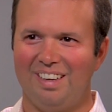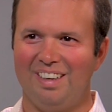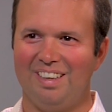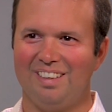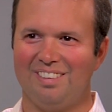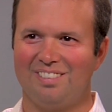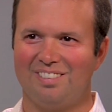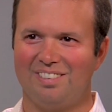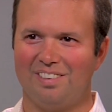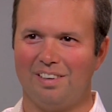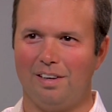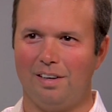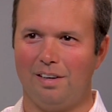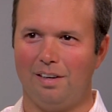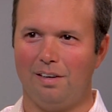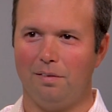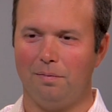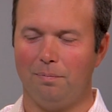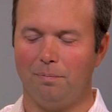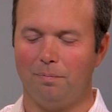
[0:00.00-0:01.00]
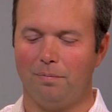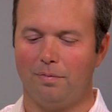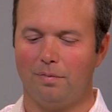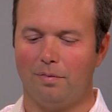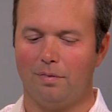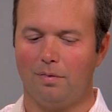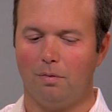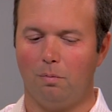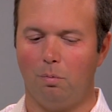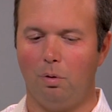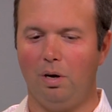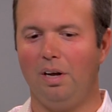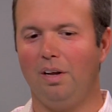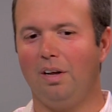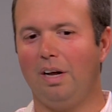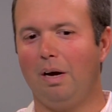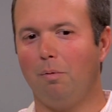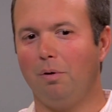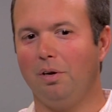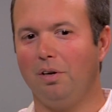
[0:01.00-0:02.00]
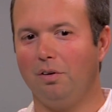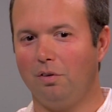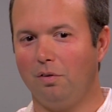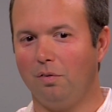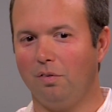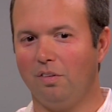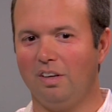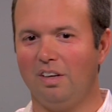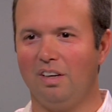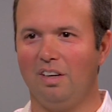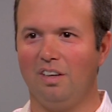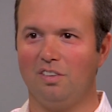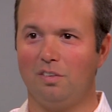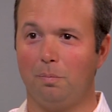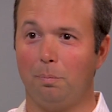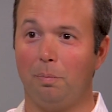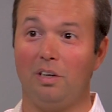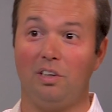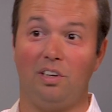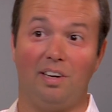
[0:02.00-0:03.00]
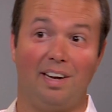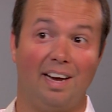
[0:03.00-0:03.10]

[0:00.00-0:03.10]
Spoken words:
It's, well, I want to do this, but you